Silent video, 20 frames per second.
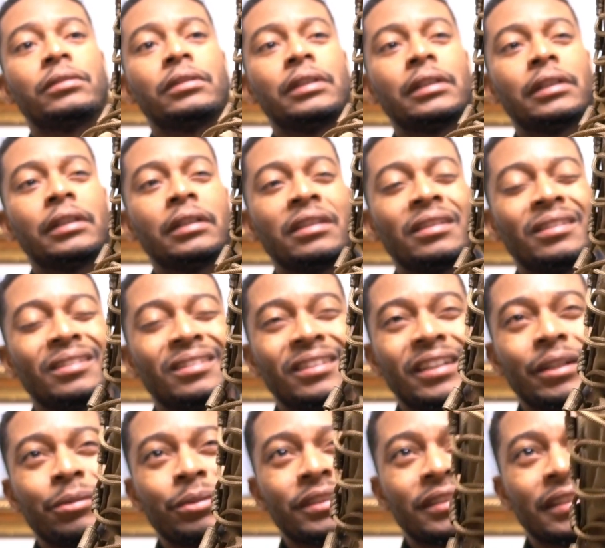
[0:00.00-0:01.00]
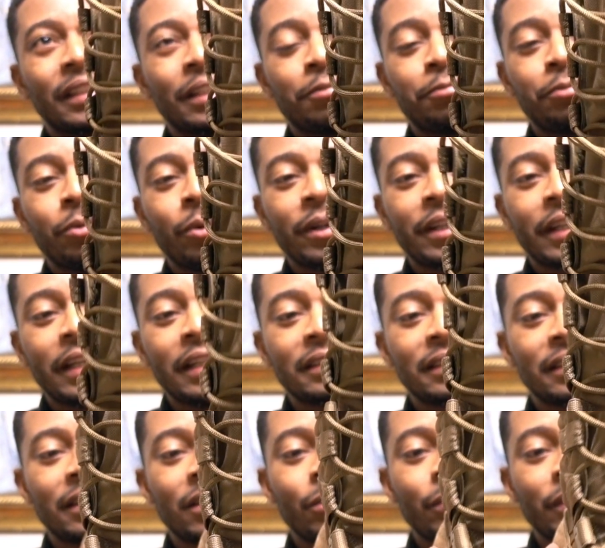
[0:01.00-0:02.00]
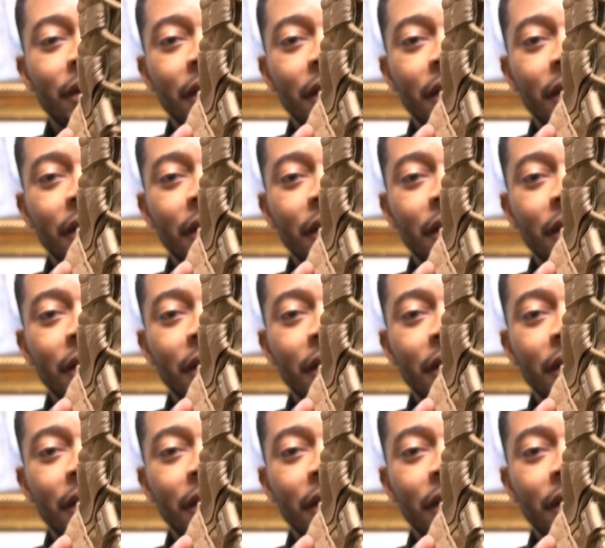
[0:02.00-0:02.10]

I would say 4 days ago